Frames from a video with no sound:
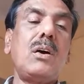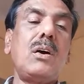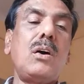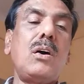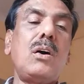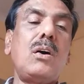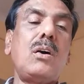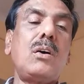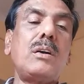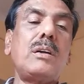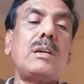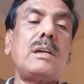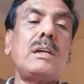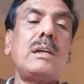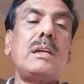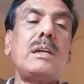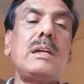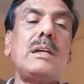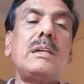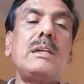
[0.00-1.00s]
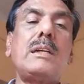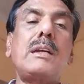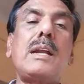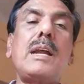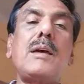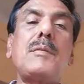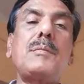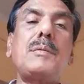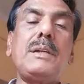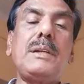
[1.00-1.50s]
or
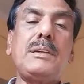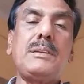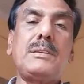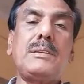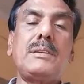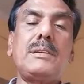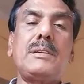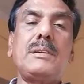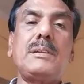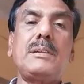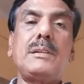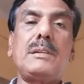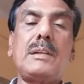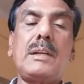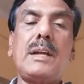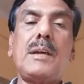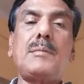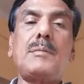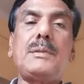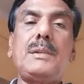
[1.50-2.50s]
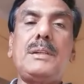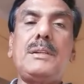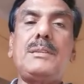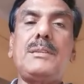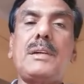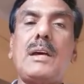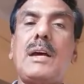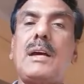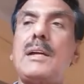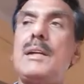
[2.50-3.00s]
draperies
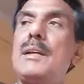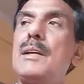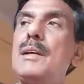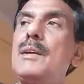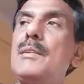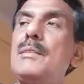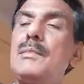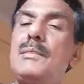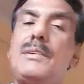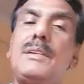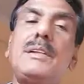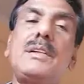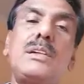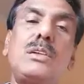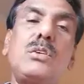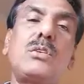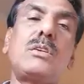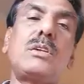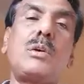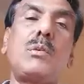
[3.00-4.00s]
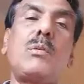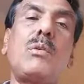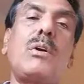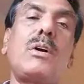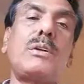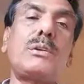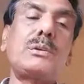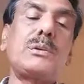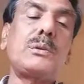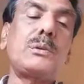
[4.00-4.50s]
are fitted on the
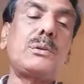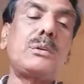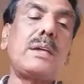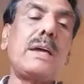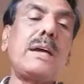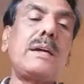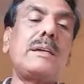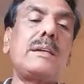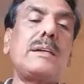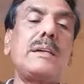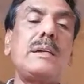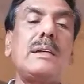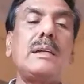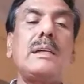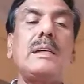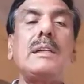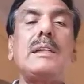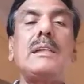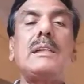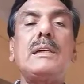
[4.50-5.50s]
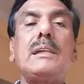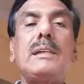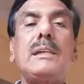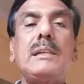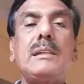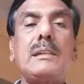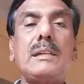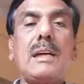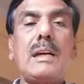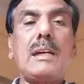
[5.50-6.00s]
walls so that
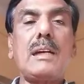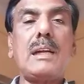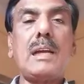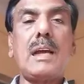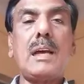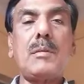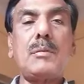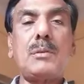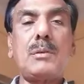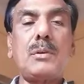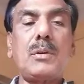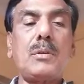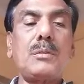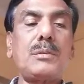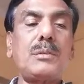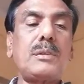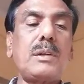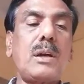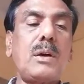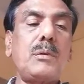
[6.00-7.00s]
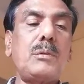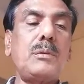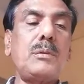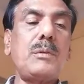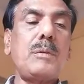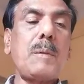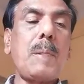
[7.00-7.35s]
it can absorb sound.